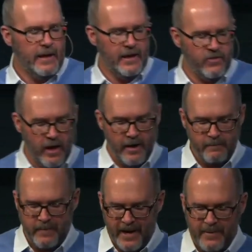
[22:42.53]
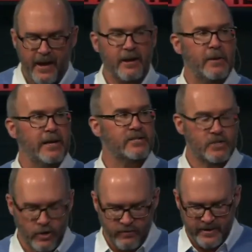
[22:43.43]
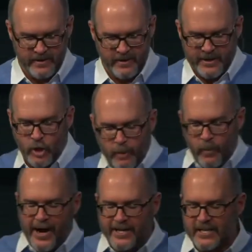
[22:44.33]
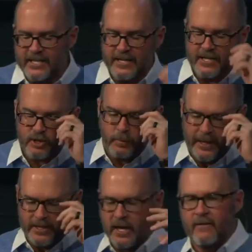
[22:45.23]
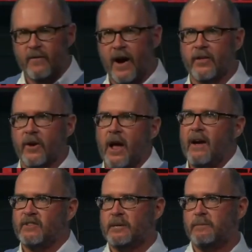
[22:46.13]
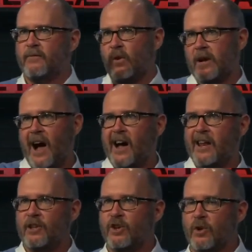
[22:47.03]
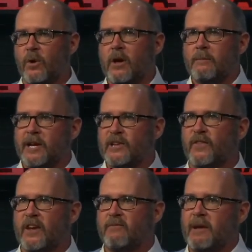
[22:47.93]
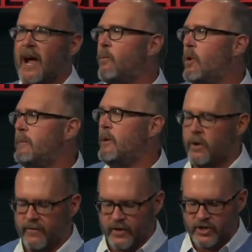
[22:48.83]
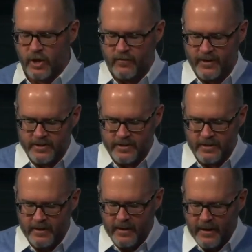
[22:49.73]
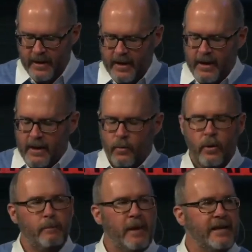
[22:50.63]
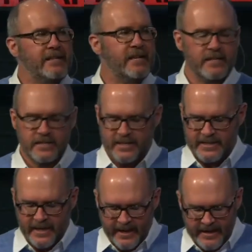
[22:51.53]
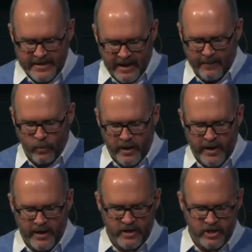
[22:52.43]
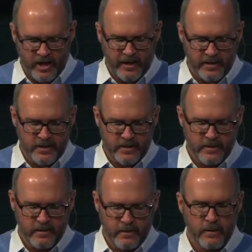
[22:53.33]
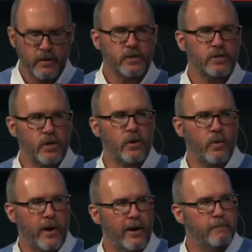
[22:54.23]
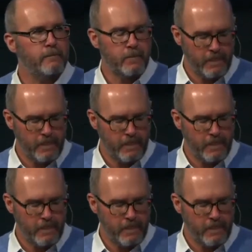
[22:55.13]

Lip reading: He thought, maybe I could be a servant. So he practices the speech, Father, I've sinned before God and you. Please forgive me. I want to be one of your servants. Repentance is any time we get a chance to turn around.